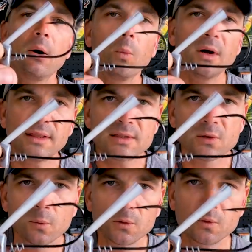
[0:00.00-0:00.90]
And what that's
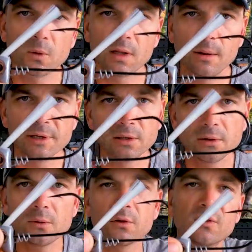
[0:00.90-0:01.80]
going to allow me to
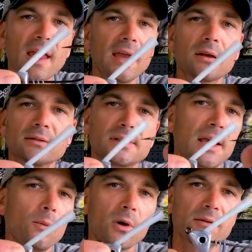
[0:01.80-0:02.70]
do is take,
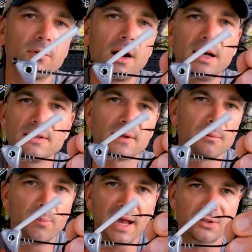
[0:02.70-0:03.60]
say, one of Ryan's,
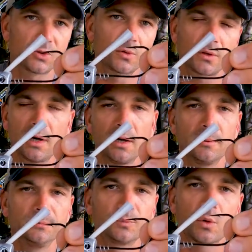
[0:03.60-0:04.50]
like, bass,
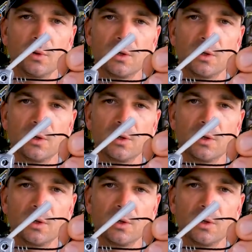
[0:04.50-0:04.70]
I